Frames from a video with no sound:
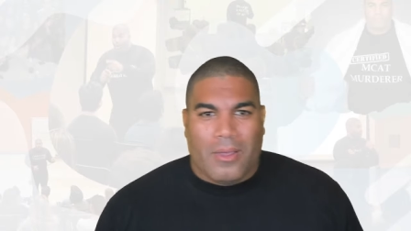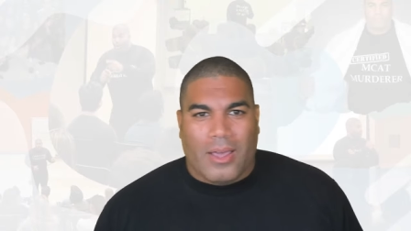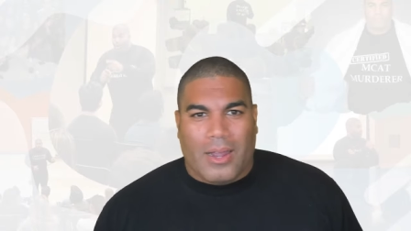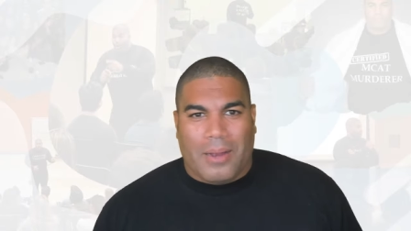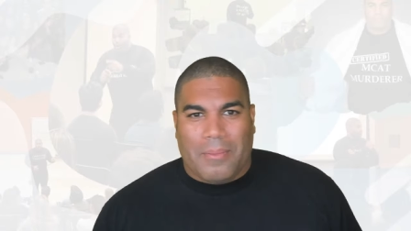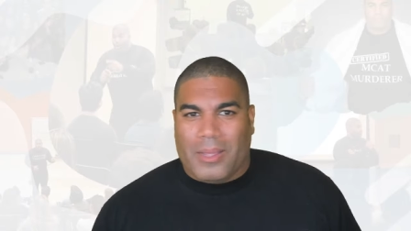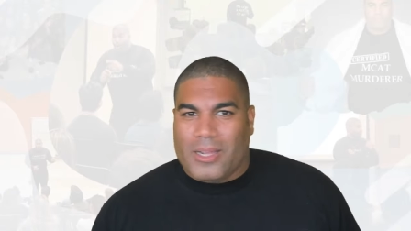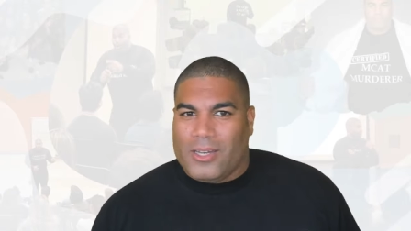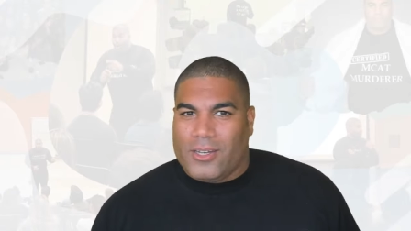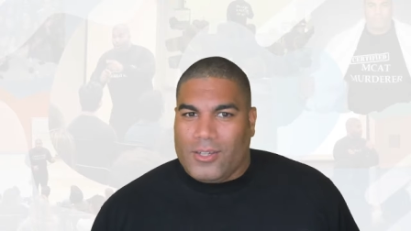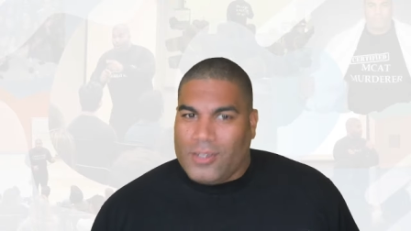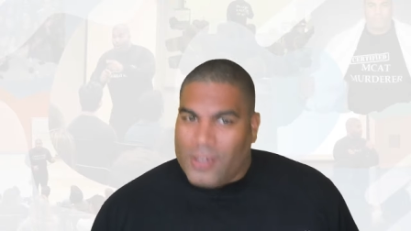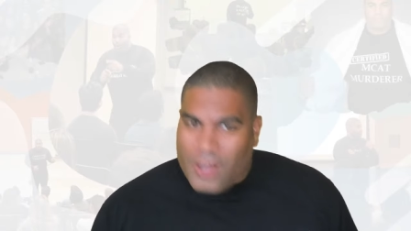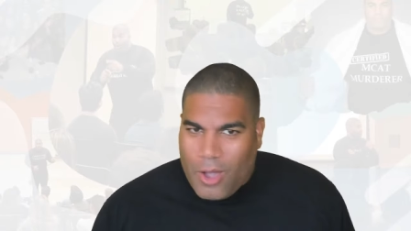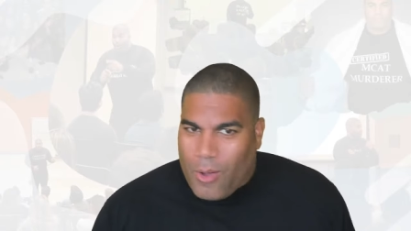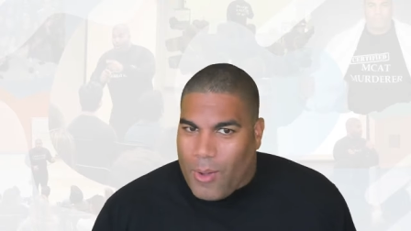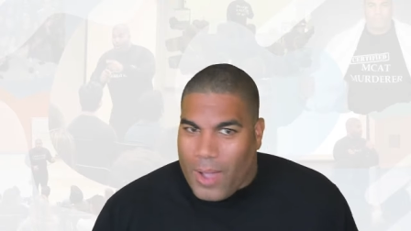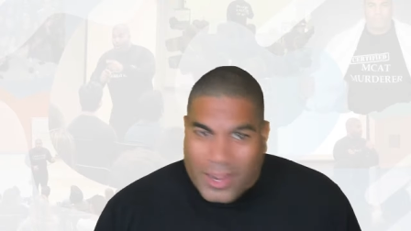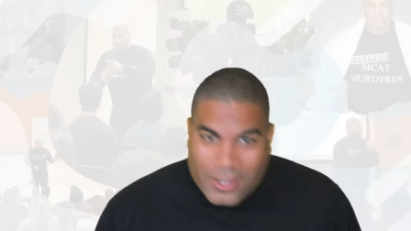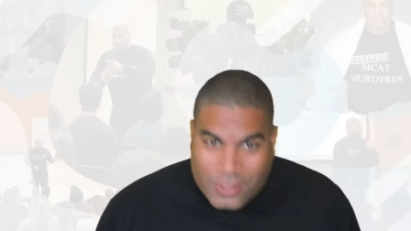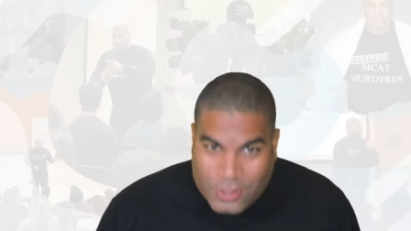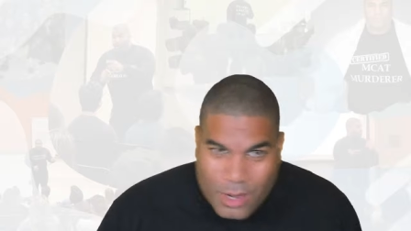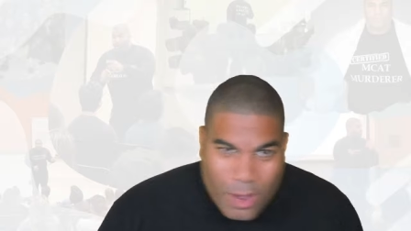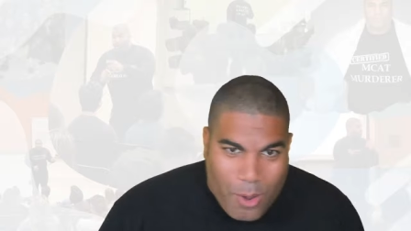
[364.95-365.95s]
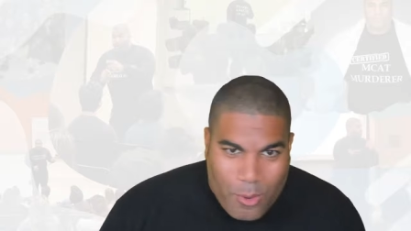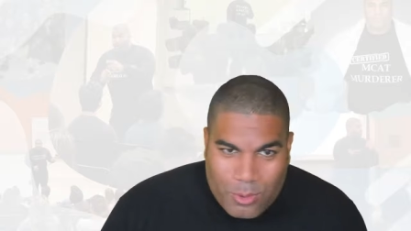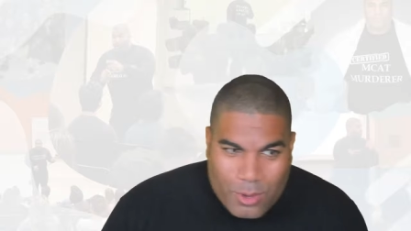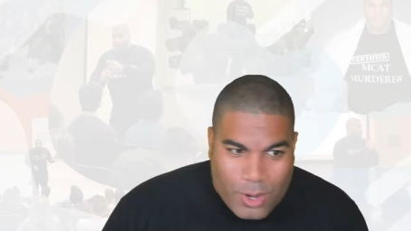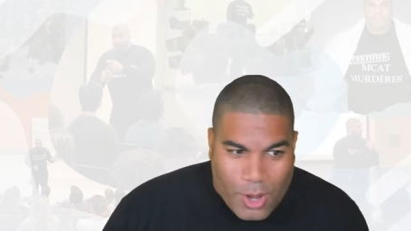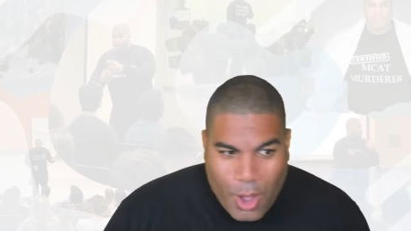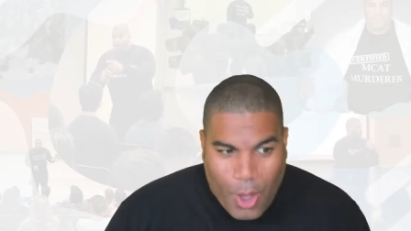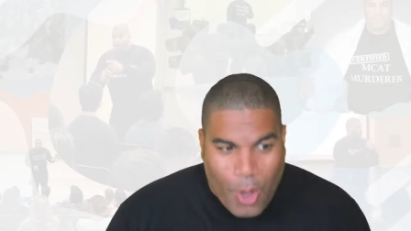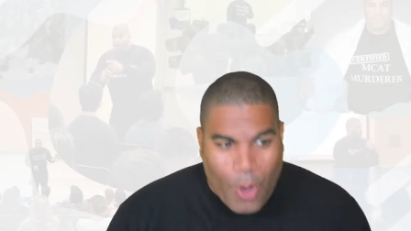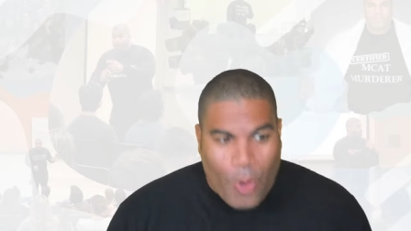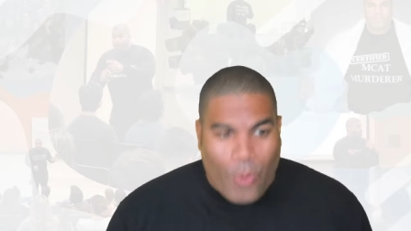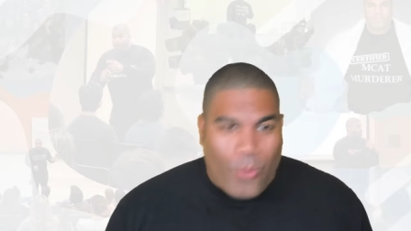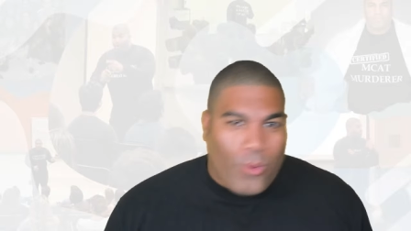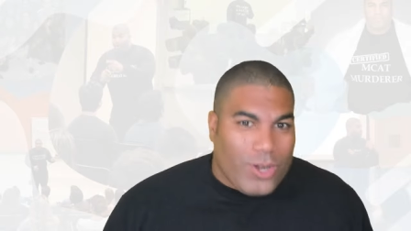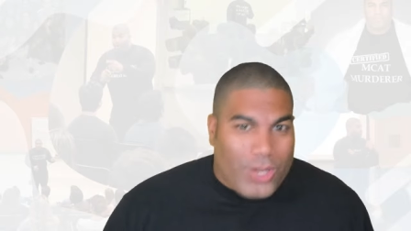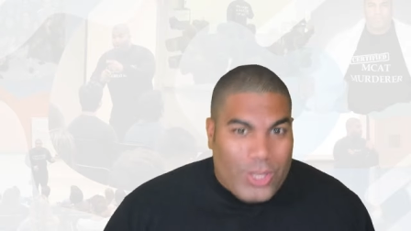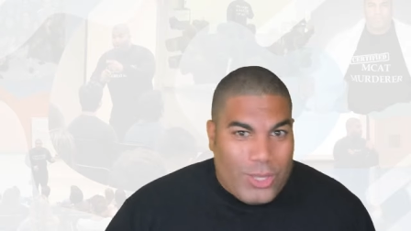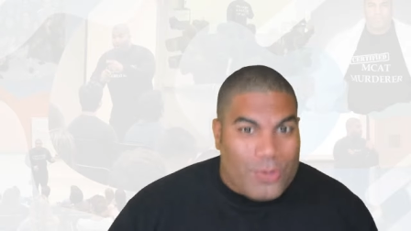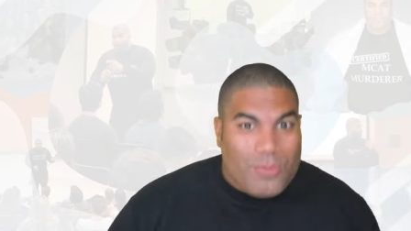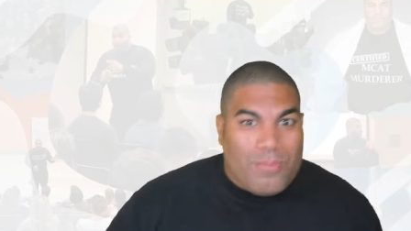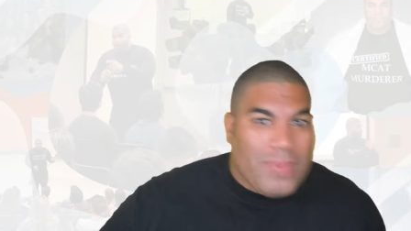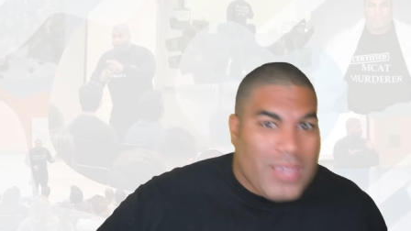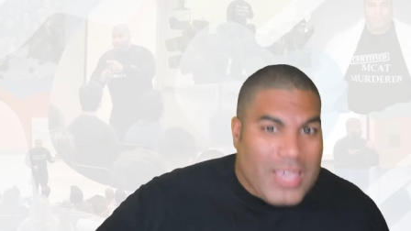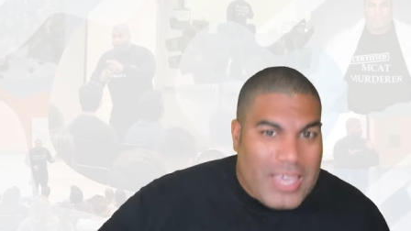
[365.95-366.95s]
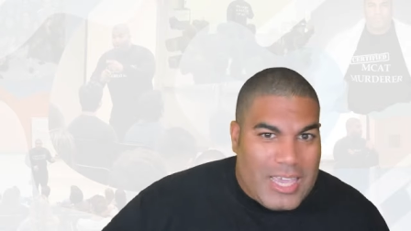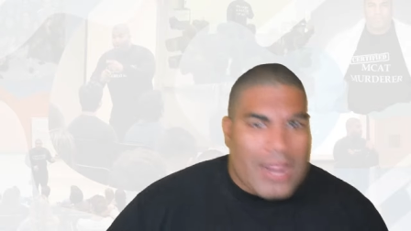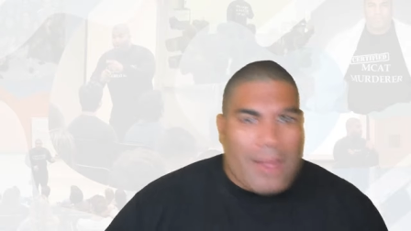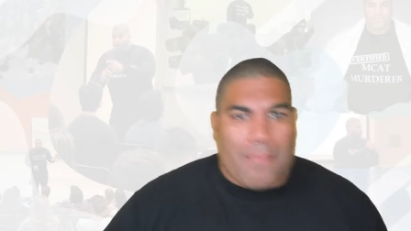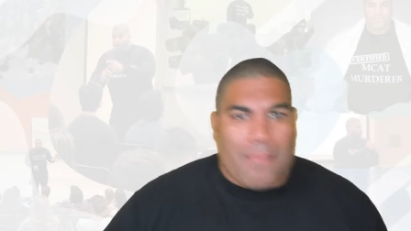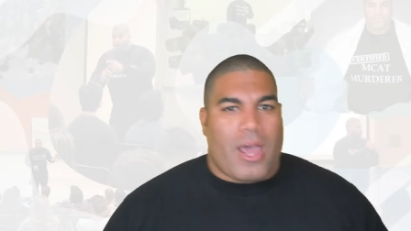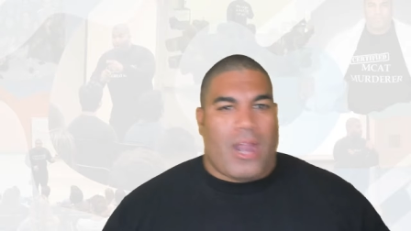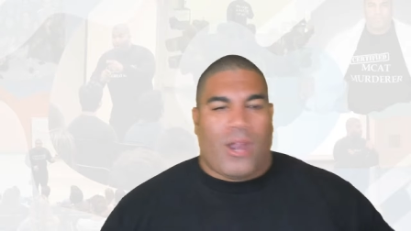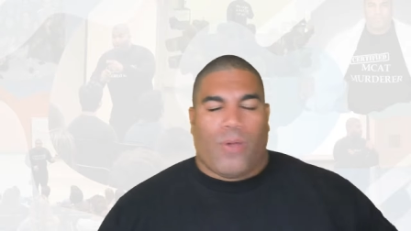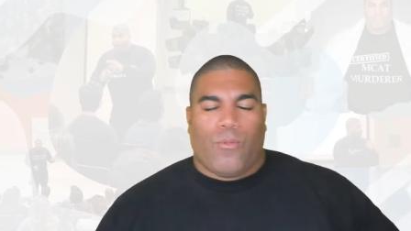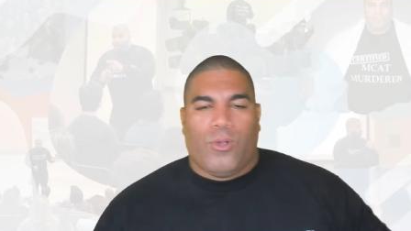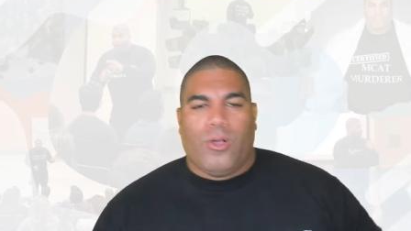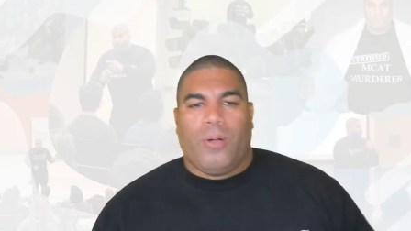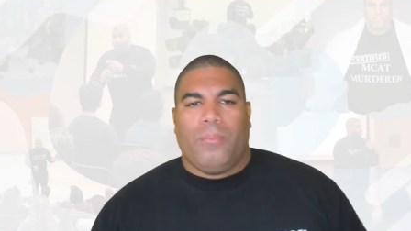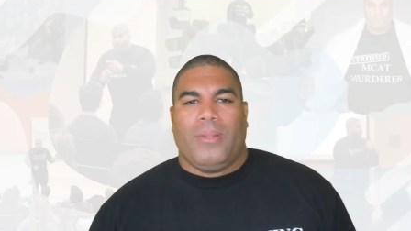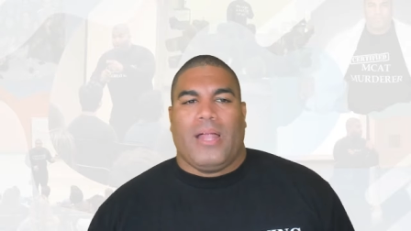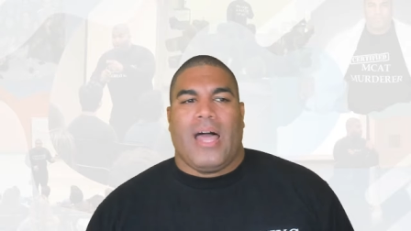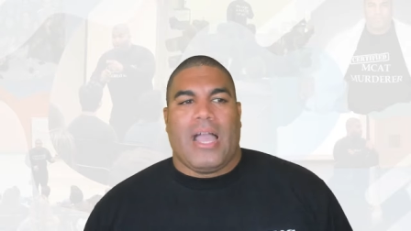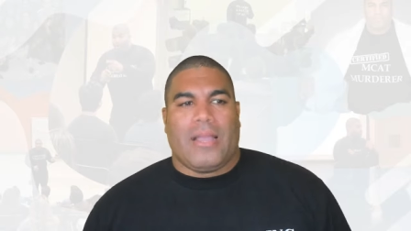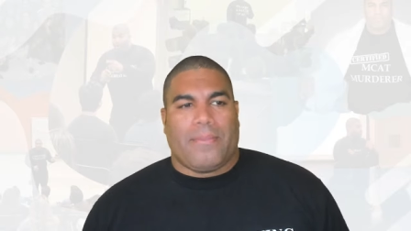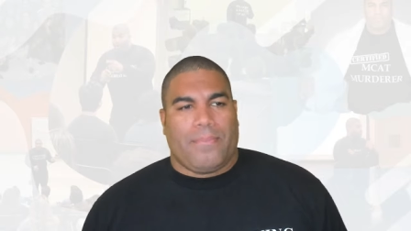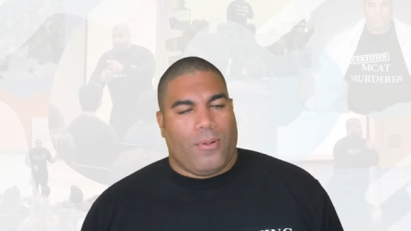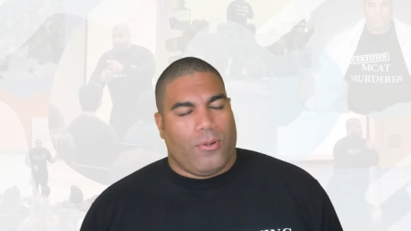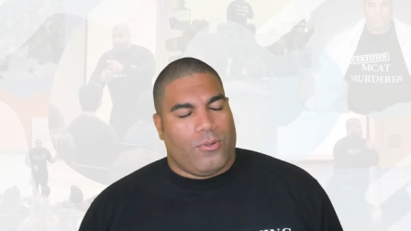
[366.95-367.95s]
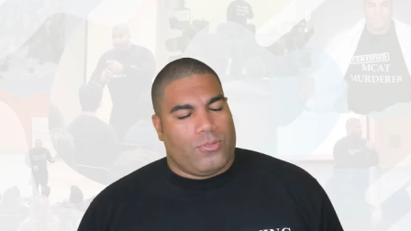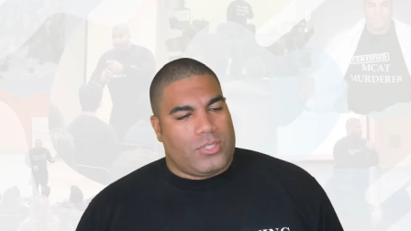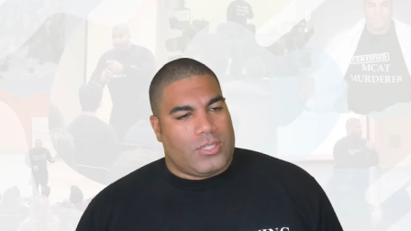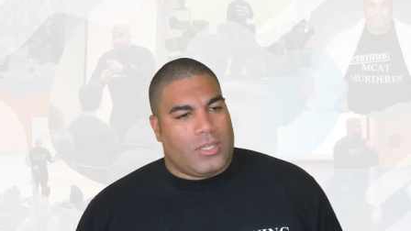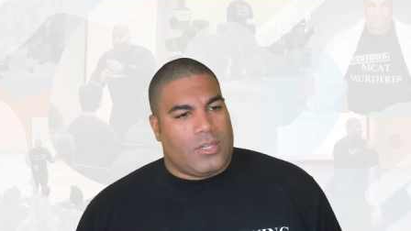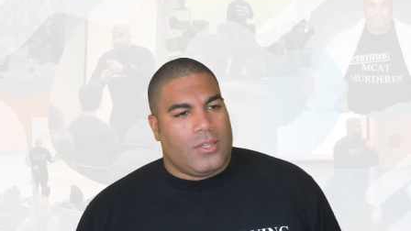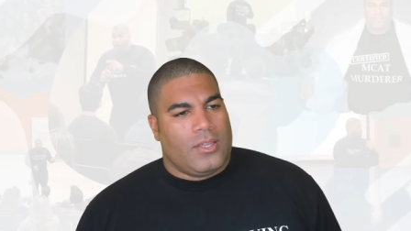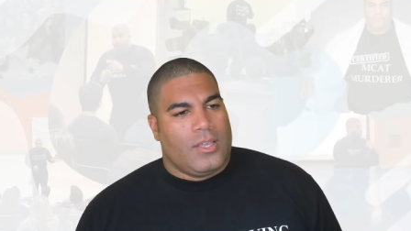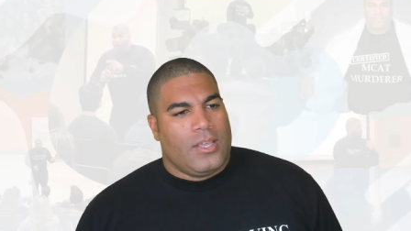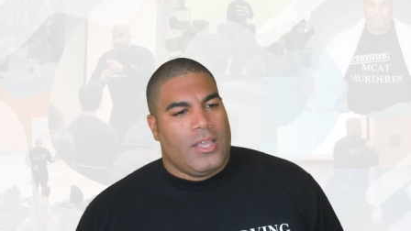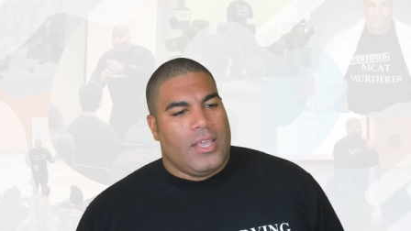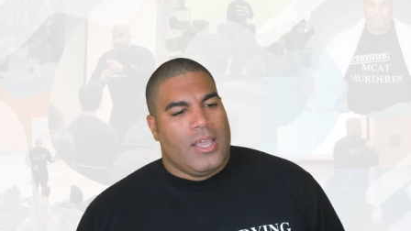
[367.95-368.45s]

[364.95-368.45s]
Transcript: And I'm like, No, I don't know. What do you mean I'm not a real black person?